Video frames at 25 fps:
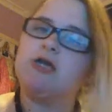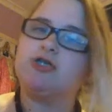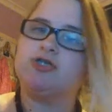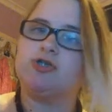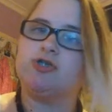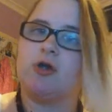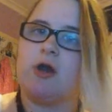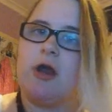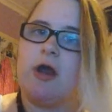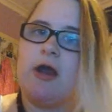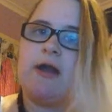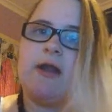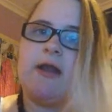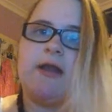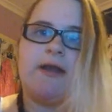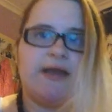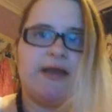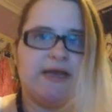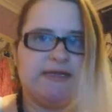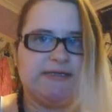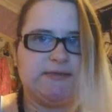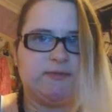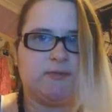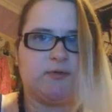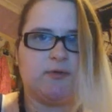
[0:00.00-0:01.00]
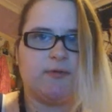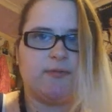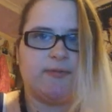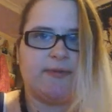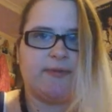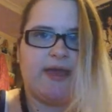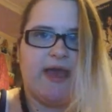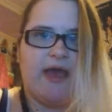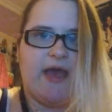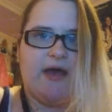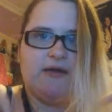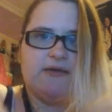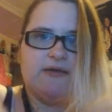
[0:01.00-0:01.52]
I tried, and that's what
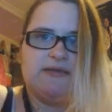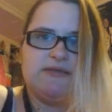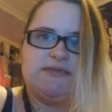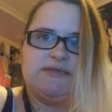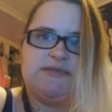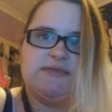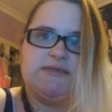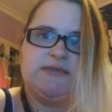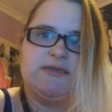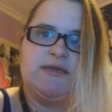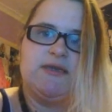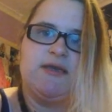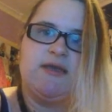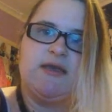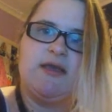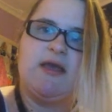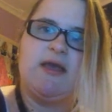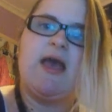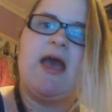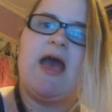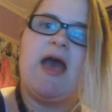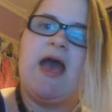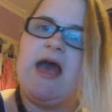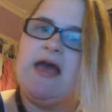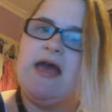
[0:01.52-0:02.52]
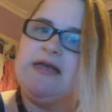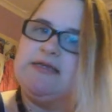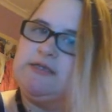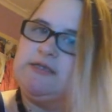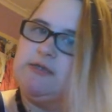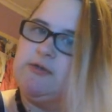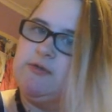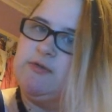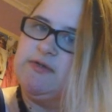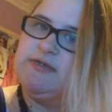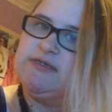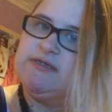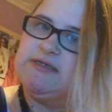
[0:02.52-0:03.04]
counts. As
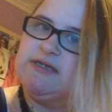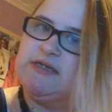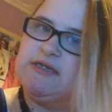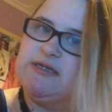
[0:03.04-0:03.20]
it always